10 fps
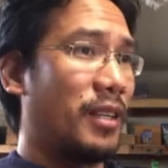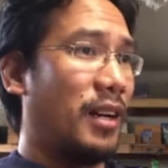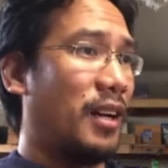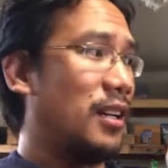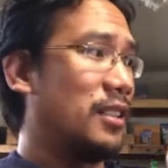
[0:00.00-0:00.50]

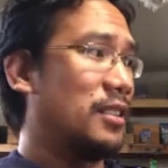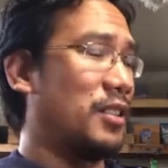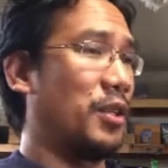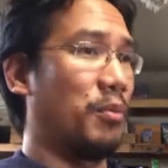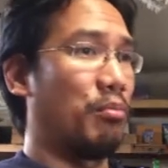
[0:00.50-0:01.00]

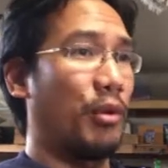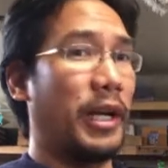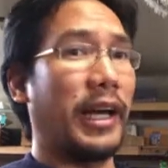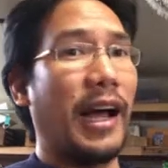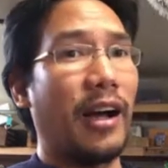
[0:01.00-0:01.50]
to
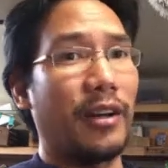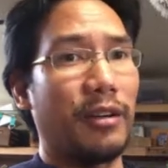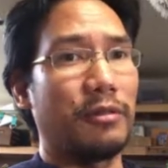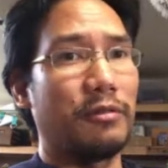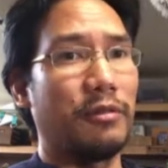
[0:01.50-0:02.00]
break out
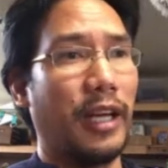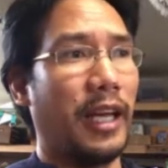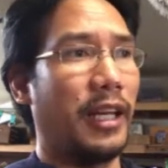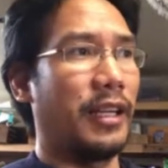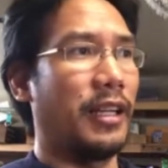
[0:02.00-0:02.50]
of.
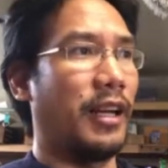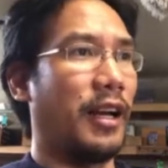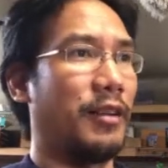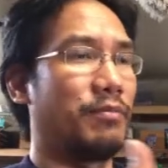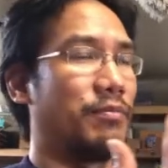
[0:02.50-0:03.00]
And
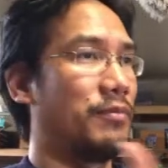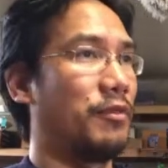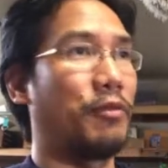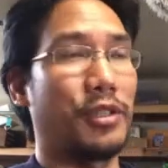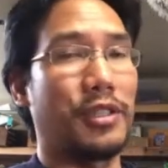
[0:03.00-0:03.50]

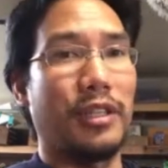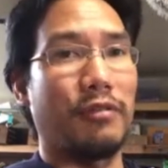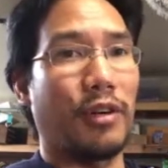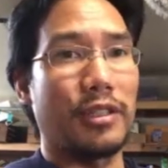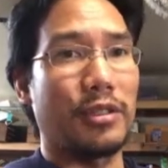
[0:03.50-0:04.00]
first
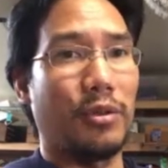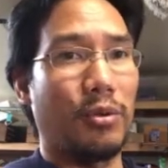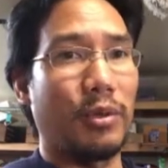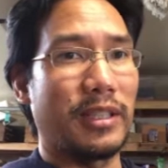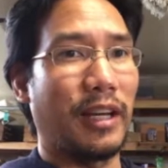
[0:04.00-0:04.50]
year of art
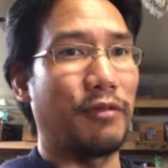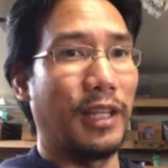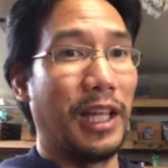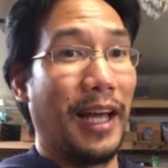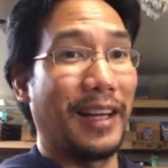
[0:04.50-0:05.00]
school was
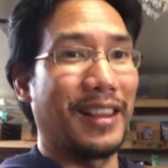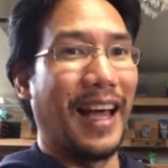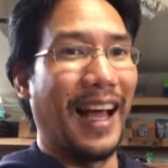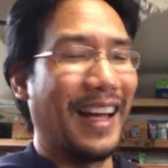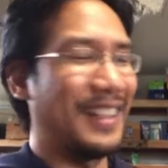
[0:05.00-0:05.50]
definitely
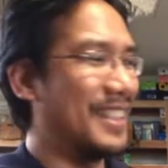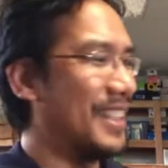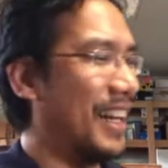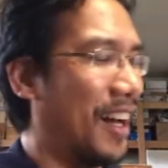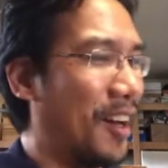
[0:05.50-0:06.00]
like
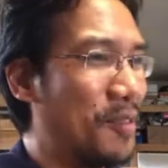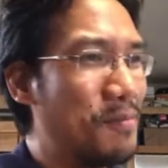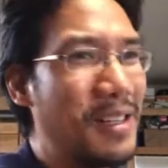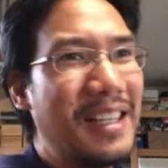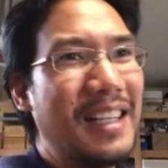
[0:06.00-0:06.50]
that.
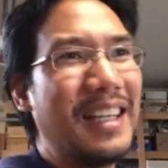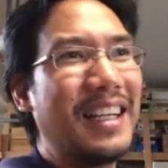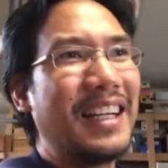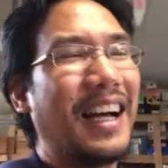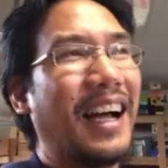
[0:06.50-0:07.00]

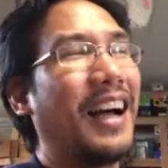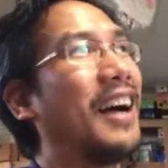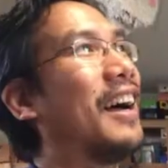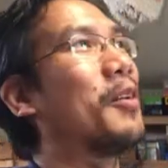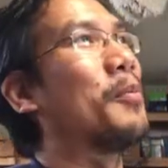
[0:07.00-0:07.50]

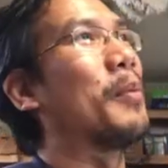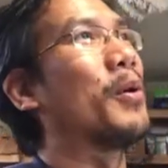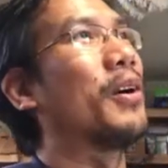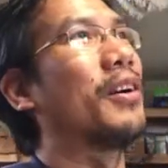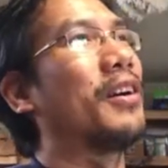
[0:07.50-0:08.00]
I
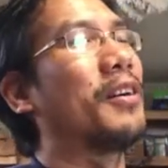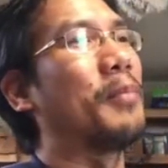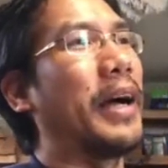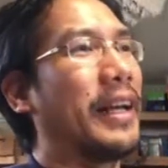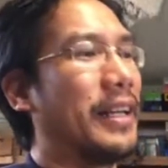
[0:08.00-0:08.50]
remember
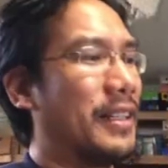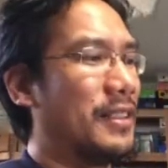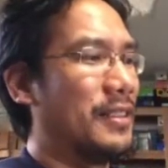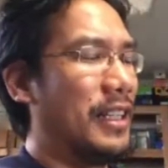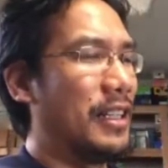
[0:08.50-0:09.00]

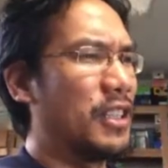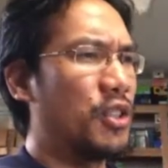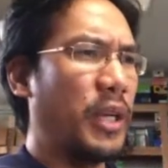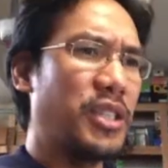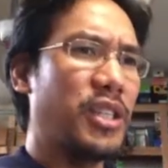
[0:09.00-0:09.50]
my
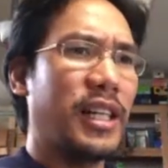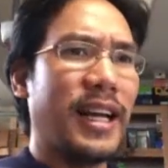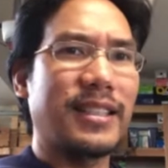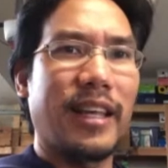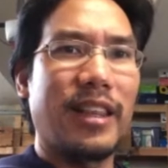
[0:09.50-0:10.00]
illustration
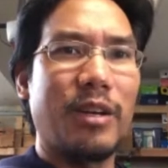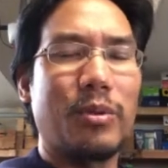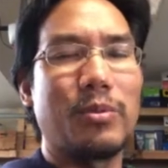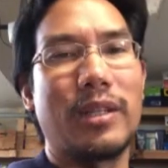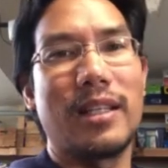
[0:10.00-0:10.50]
class, I think,
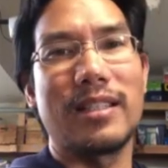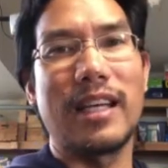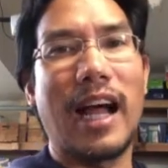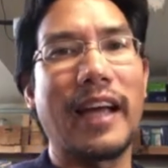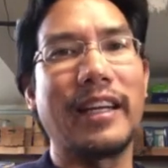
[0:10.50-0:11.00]
was with this
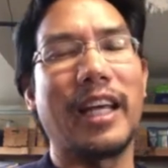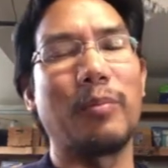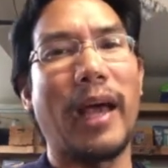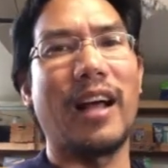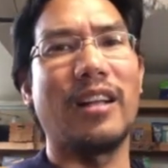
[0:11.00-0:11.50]
guy
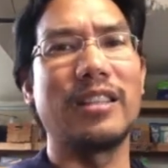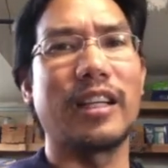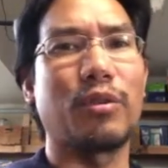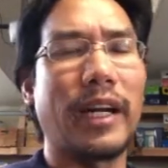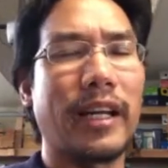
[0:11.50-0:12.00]
named Al
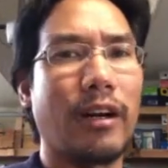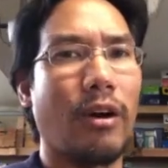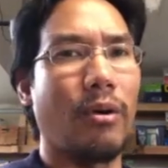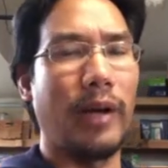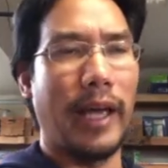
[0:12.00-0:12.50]
de
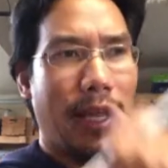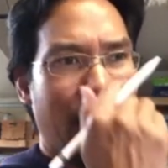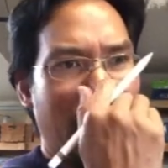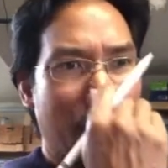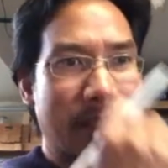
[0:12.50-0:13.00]
Credico,
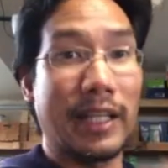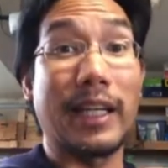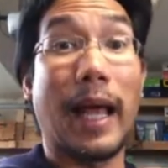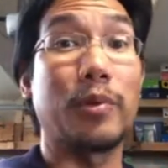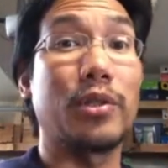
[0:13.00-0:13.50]
and he was like
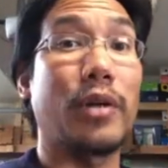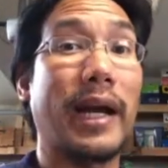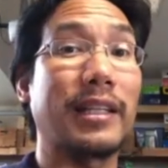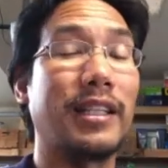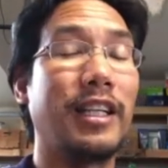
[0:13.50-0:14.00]
an
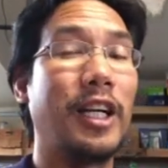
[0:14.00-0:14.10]
abstract